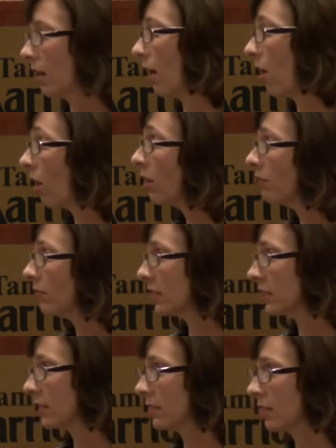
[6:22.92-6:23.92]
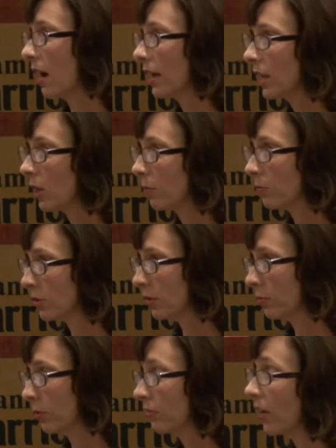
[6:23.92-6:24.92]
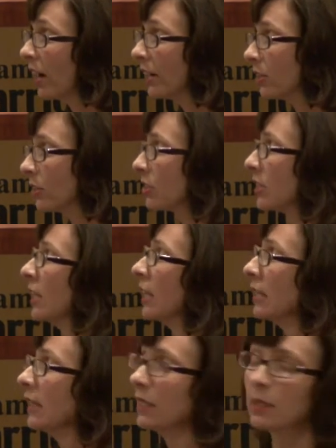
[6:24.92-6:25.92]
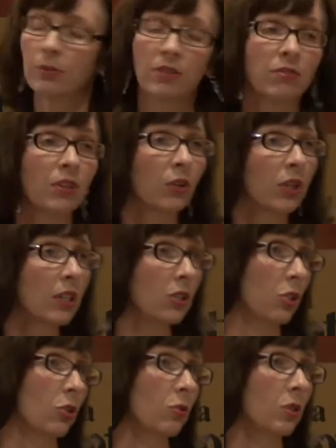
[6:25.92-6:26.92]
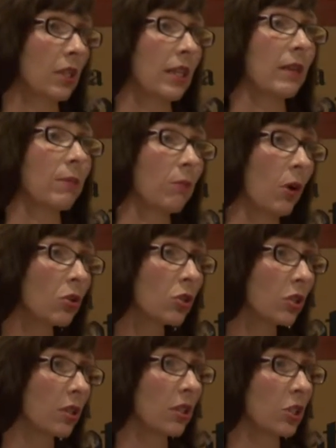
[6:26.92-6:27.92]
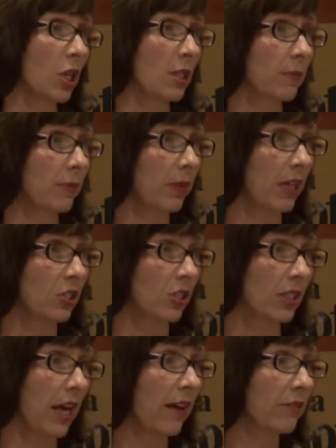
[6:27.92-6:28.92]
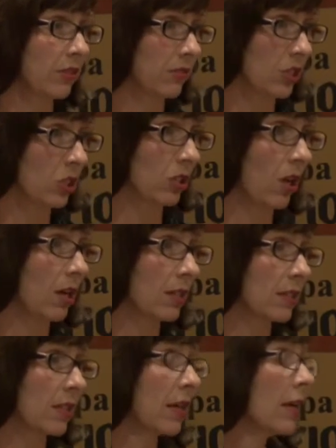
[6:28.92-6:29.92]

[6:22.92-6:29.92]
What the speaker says: all of us as eye care providers, need to be very in tune to the emotional adjustment patients have to vision loss,